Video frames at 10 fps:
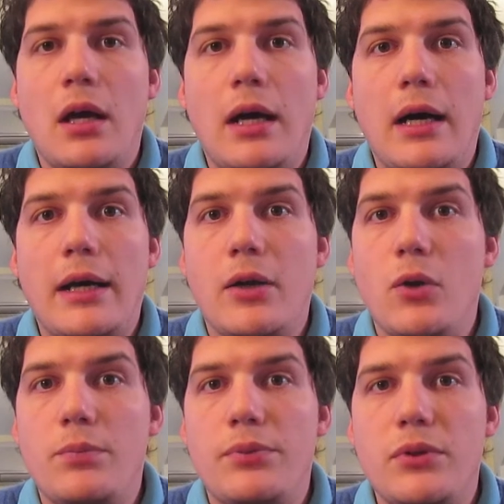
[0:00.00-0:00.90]
I
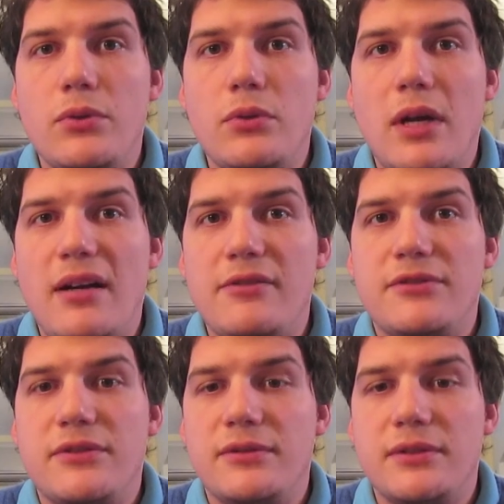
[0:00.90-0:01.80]
hope you have
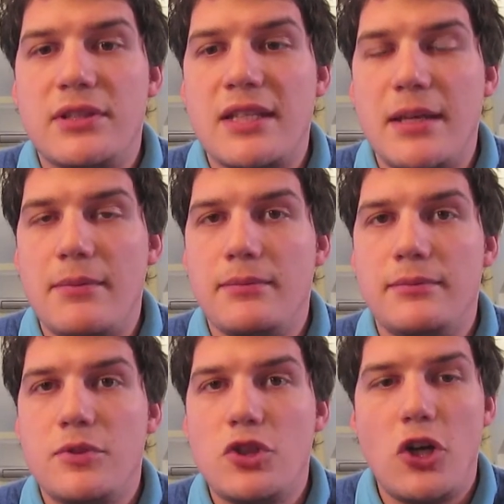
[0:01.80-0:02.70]
the same
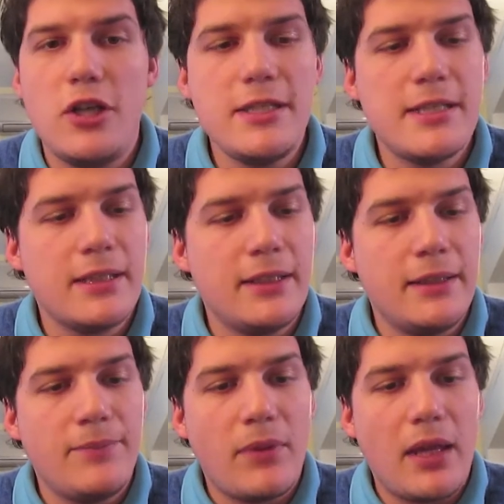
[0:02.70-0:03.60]
choice
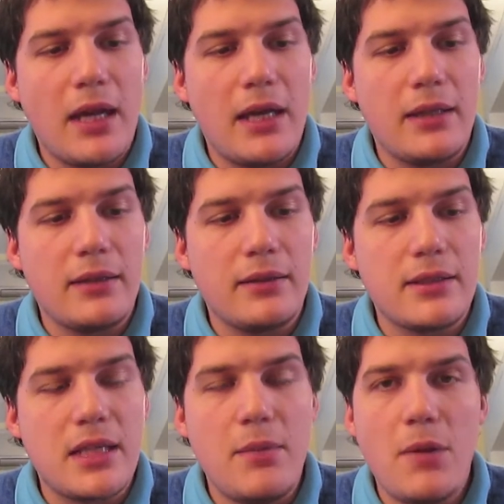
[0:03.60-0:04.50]
and the
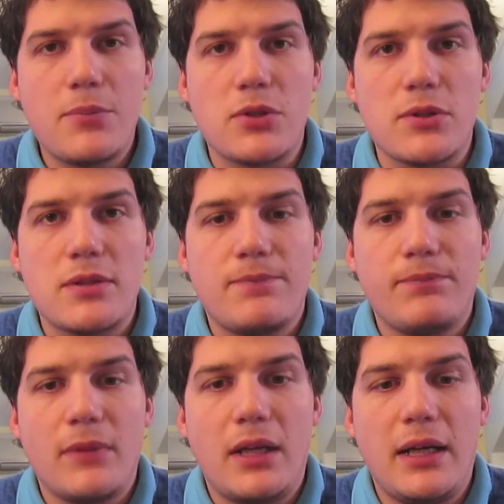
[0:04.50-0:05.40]
same options.
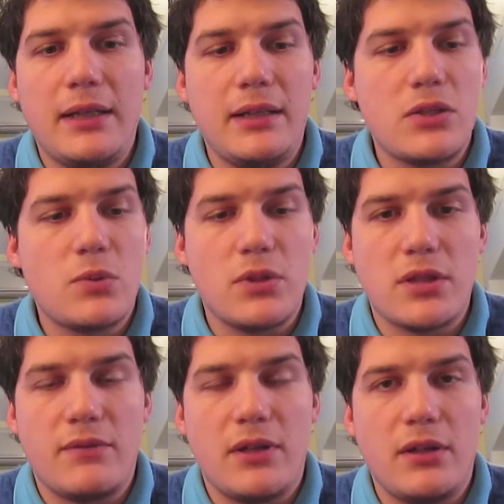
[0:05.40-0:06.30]
And this was
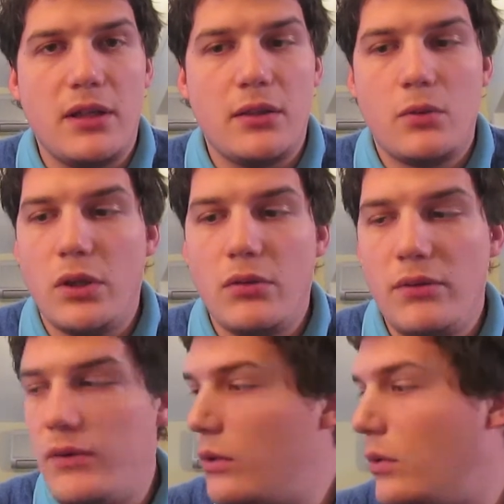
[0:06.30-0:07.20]
a very quick
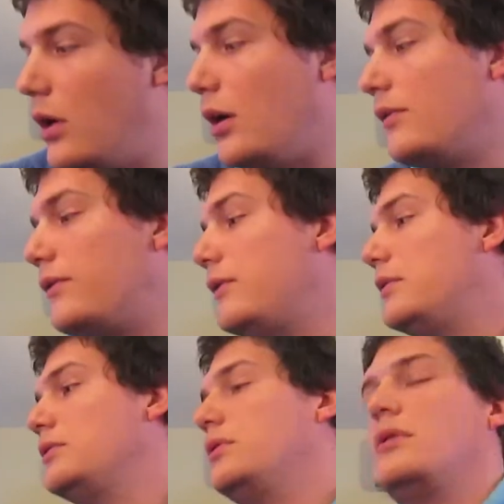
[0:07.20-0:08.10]
review of
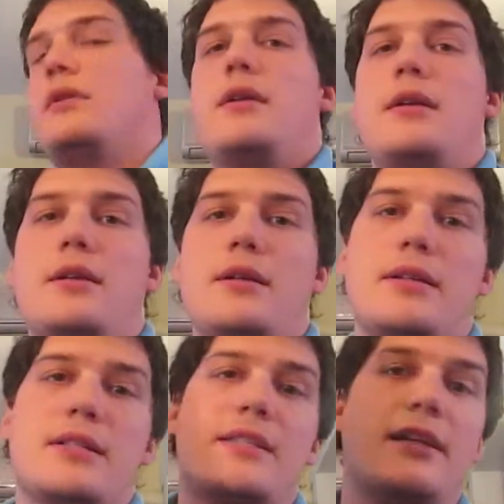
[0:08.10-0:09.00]

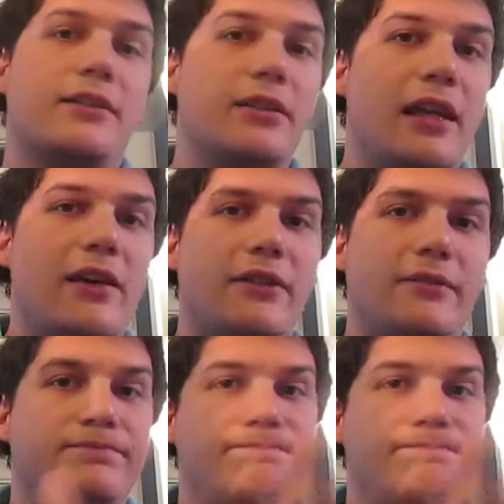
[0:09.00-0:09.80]
Start 11.